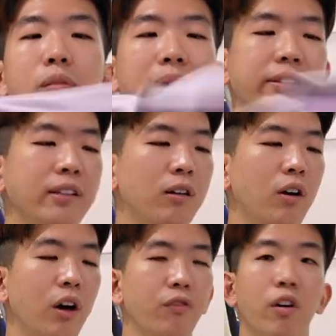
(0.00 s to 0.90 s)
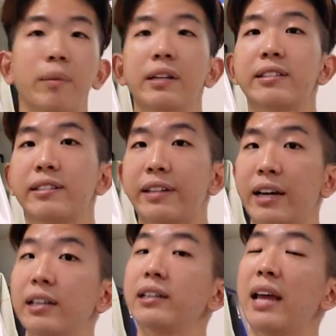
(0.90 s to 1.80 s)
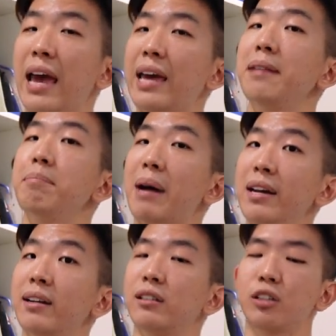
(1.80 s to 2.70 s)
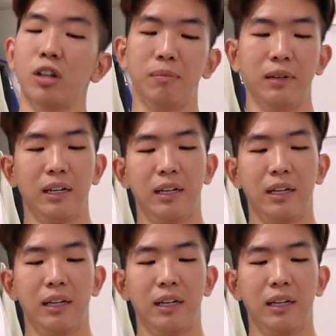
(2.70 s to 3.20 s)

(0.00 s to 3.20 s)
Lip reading: My sister got from a secondhand bundle shop.